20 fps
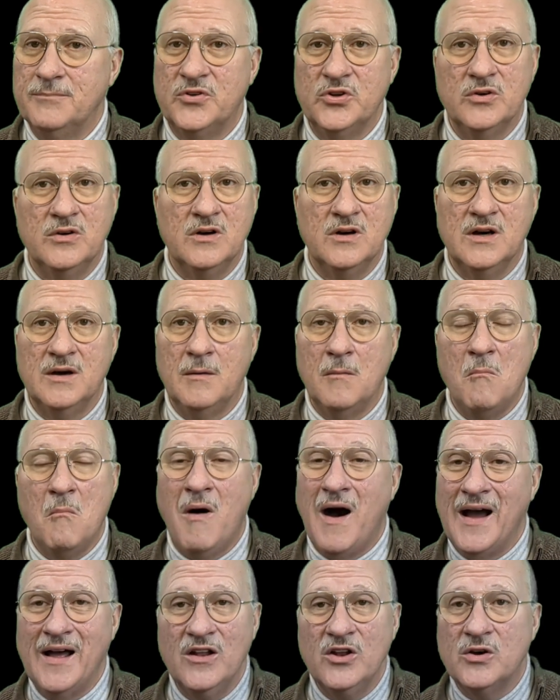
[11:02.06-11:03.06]
to a
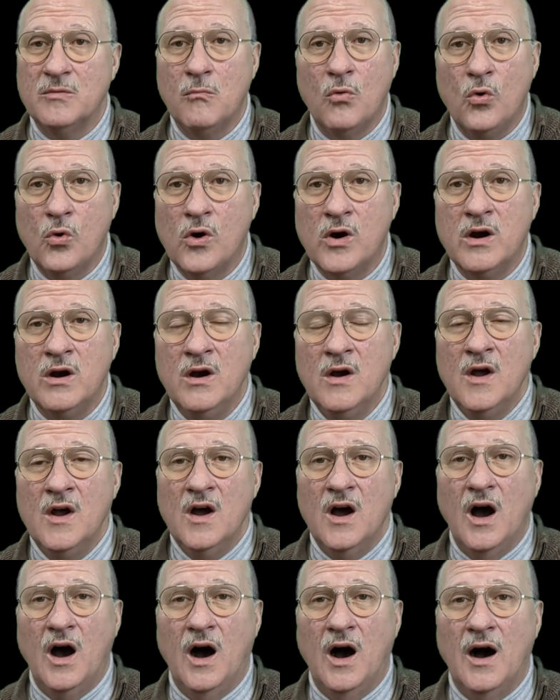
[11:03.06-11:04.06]
mile or more,
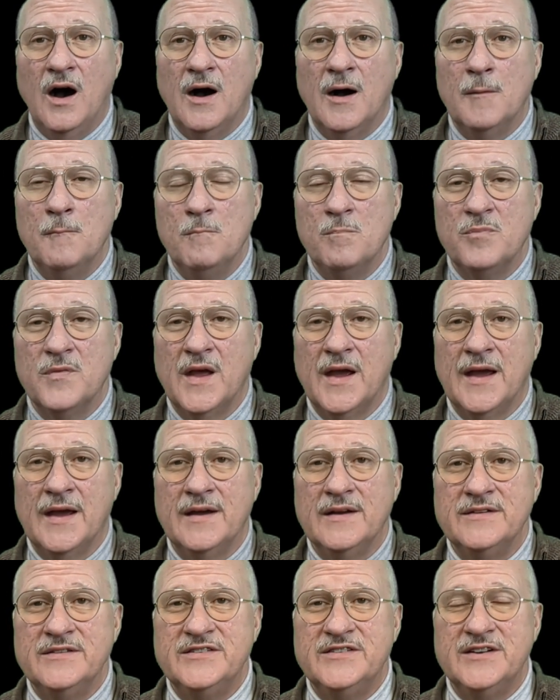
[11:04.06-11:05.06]

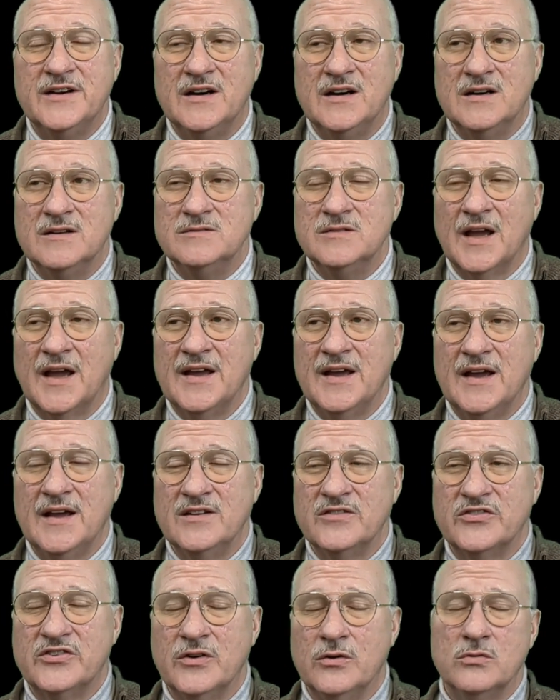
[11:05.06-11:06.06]
and
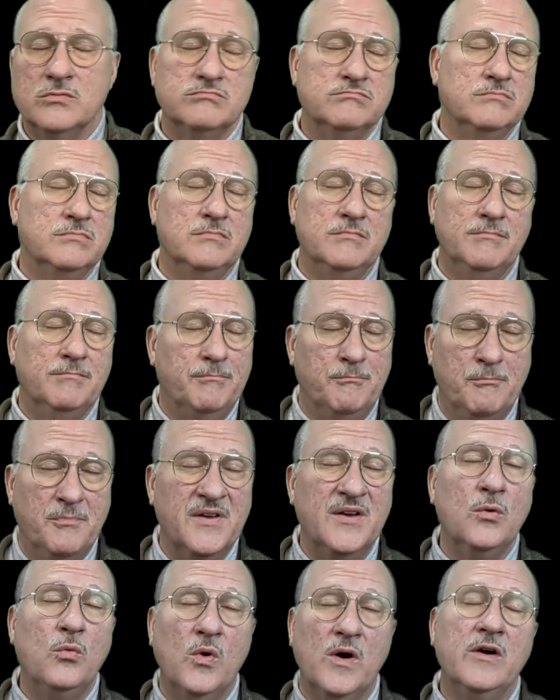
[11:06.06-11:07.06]
so be
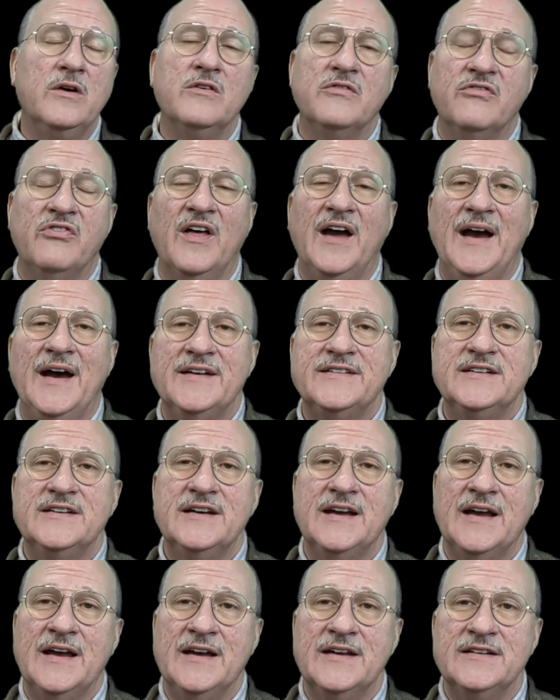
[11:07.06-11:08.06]
aware of that.
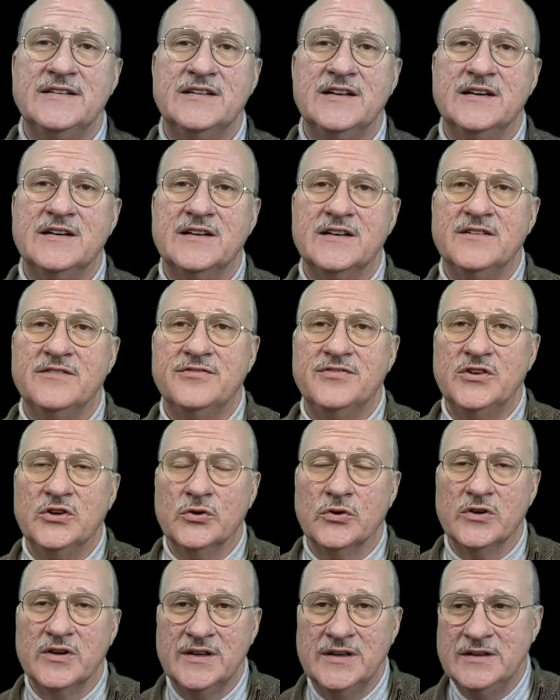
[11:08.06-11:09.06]
And if
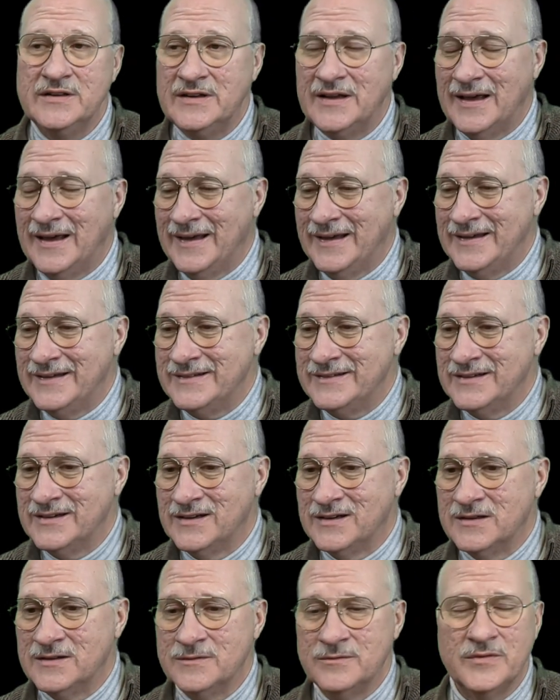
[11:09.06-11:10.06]
you're in a
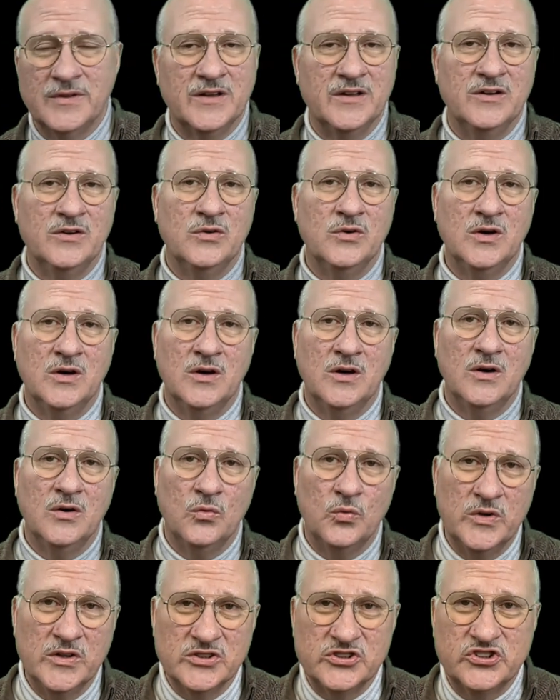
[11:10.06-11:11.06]

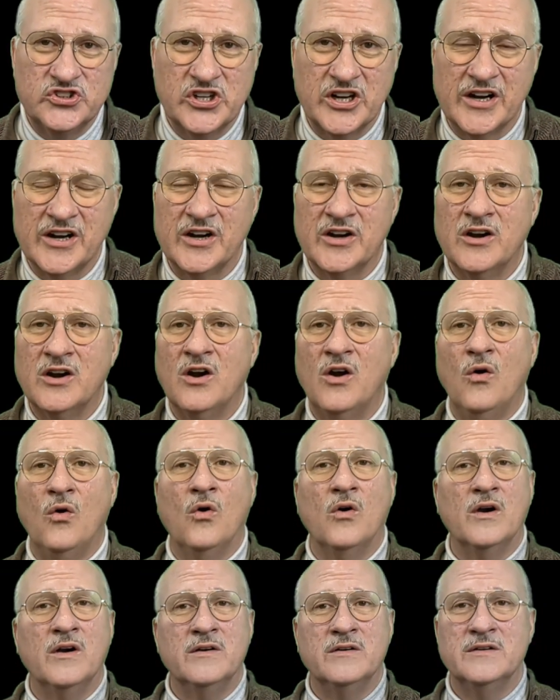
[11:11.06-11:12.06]
wheelchair
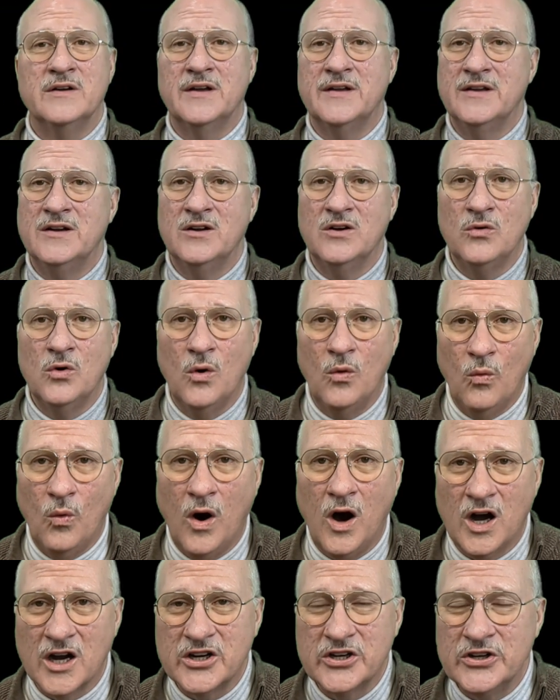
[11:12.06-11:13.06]
or a
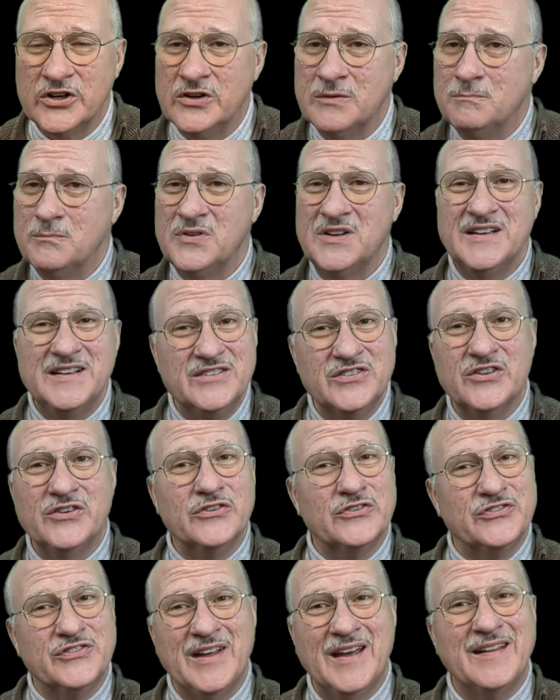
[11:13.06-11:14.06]
walker, please
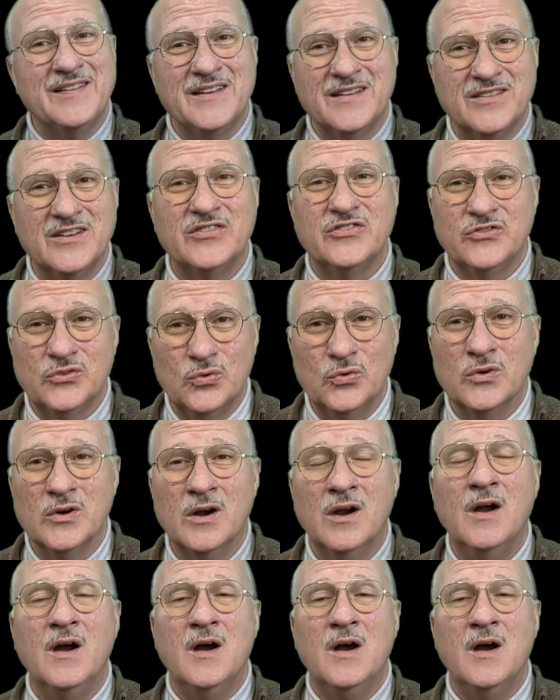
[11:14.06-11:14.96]
understand that this tour